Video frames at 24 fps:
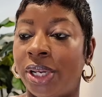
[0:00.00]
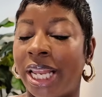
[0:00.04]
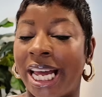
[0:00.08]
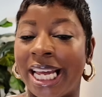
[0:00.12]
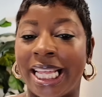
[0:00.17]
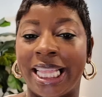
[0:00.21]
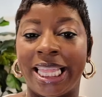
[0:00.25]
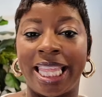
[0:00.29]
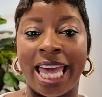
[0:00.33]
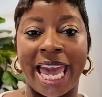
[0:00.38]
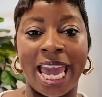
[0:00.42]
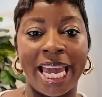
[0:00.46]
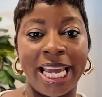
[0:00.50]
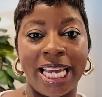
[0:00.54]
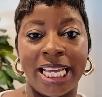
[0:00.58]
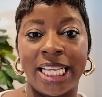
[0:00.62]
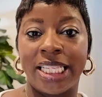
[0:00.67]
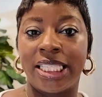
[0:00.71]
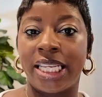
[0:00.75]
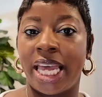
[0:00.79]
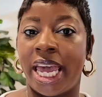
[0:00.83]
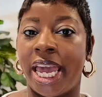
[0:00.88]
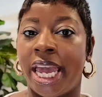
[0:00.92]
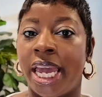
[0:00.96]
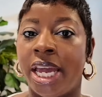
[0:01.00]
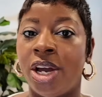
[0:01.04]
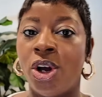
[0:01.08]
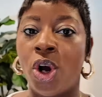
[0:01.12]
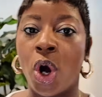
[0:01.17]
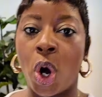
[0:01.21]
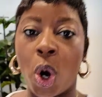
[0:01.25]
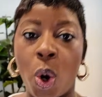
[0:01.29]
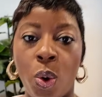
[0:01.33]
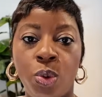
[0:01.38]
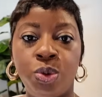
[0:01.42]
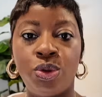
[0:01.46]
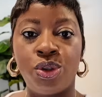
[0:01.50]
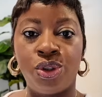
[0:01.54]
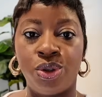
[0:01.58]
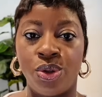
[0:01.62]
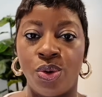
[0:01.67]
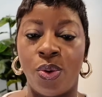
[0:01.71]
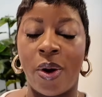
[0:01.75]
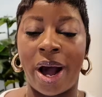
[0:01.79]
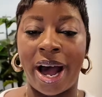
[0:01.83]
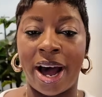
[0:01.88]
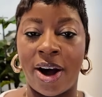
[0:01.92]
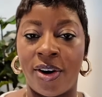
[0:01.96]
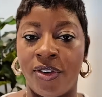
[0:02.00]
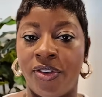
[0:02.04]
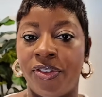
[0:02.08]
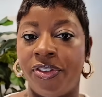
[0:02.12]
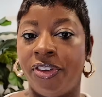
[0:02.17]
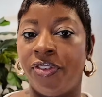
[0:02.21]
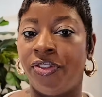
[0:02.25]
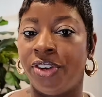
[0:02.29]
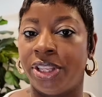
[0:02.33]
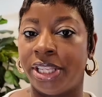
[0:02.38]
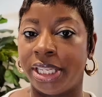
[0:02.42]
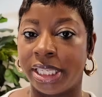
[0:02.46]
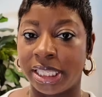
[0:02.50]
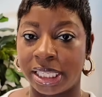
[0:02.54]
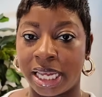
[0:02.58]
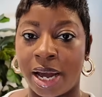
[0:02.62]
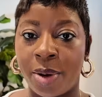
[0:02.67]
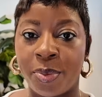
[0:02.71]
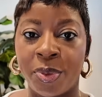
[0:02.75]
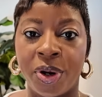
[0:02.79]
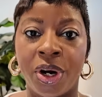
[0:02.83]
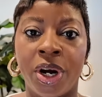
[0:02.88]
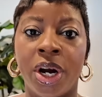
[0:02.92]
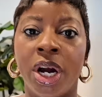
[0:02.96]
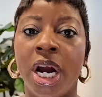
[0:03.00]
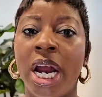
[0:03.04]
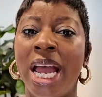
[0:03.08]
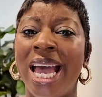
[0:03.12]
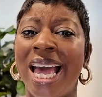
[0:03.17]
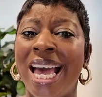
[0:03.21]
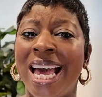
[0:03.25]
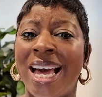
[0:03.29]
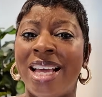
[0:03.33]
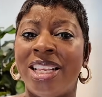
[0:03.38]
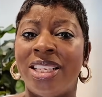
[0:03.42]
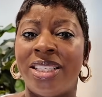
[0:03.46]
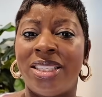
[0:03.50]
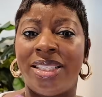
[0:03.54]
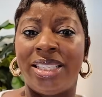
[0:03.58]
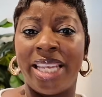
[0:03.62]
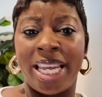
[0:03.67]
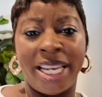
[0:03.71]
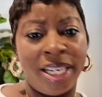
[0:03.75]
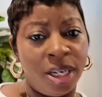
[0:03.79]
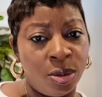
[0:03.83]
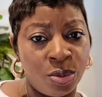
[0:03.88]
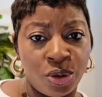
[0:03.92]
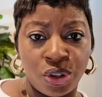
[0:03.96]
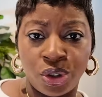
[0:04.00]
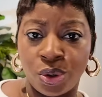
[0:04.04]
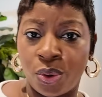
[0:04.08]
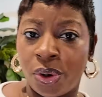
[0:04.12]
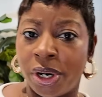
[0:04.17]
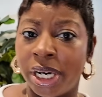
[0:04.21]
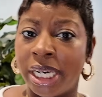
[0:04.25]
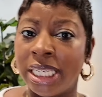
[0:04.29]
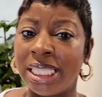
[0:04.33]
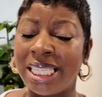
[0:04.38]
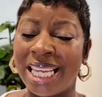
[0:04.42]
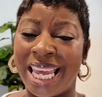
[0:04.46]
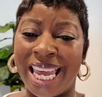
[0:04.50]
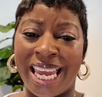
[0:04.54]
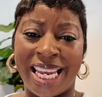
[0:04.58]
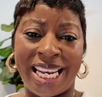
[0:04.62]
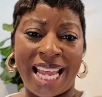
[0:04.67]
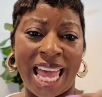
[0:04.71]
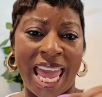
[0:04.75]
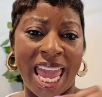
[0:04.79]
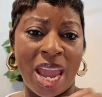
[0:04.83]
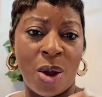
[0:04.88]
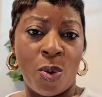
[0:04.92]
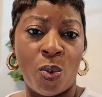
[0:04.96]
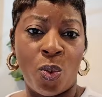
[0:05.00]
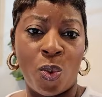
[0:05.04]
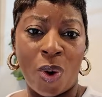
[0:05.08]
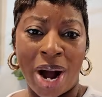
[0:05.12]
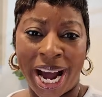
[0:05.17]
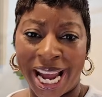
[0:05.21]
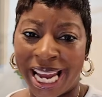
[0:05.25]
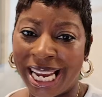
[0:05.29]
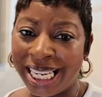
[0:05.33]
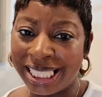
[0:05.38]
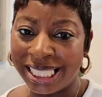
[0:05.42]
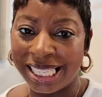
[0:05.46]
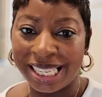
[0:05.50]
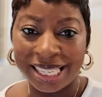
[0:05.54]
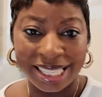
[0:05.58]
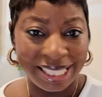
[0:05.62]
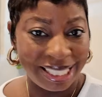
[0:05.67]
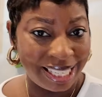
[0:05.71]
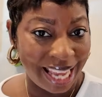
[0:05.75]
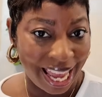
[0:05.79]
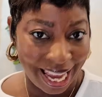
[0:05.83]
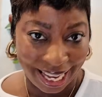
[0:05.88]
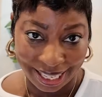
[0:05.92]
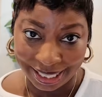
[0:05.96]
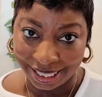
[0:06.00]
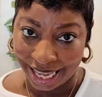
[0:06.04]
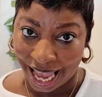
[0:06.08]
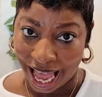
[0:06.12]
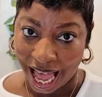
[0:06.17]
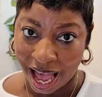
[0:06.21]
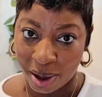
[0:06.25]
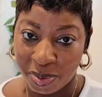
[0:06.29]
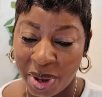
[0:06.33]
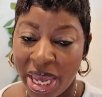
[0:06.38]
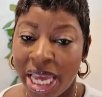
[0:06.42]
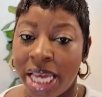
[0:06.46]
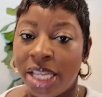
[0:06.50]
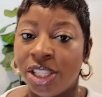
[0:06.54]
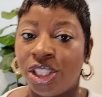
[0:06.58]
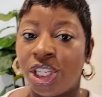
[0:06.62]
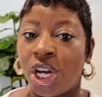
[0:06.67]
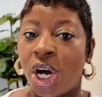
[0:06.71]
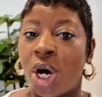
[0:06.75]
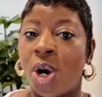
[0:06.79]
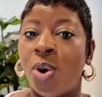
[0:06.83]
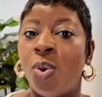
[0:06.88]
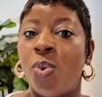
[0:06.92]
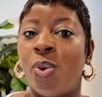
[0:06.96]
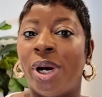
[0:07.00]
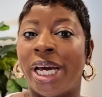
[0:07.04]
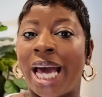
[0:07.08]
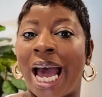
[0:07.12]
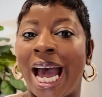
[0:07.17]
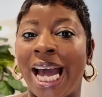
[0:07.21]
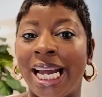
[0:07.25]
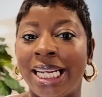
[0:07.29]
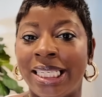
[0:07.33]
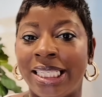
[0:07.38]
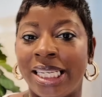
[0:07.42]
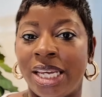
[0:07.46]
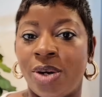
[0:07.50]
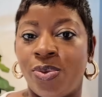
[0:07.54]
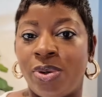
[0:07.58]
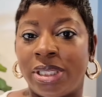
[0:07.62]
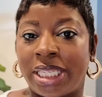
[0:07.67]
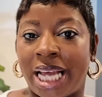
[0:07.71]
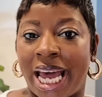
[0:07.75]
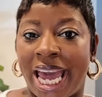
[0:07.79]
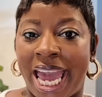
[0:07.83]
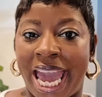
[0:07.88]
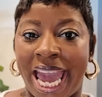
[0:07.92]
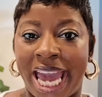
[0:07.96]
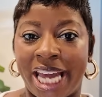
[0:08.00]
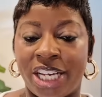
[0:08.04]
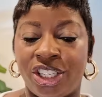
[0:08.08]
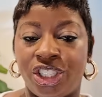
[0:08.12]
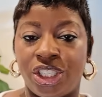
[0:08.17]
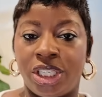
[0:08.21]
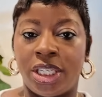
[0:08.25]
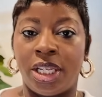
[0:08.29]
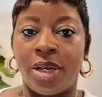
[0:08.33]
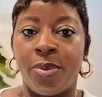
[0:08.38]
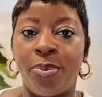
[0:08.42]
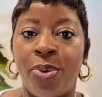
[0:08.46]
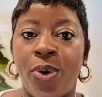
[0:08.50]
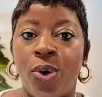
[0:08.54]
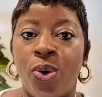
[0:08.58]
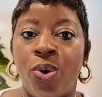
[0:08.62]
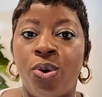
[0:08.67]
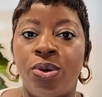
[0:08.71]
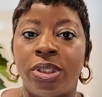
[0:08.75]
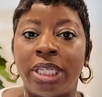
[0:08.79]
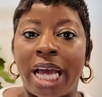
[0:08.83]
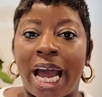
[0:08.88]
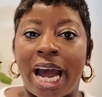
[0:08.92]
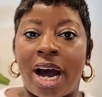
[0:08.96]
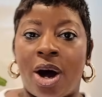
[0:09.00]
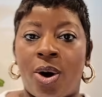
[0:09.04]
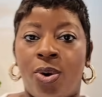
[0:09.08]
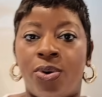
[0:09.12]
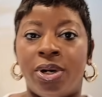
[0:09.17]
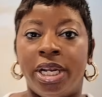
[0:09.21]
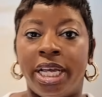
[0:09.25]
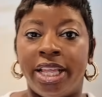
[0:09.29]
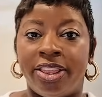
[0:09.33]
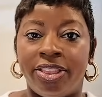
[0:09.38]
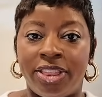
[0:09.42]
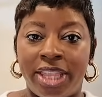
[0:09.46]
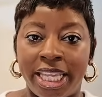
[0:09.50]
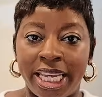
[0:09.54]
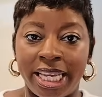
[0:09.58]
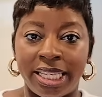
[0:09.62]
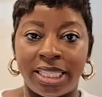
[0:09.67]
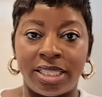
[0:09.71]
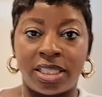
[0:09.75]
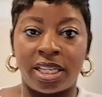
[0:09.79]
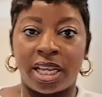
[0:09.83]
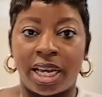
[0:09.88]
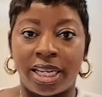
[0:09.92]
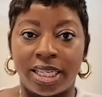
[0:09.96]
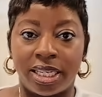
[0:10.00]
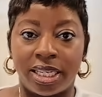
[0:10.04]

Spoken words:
like that is a go-to outfit for the summer. Denim shorts and a white tank top. So what I did was I actually pulled out this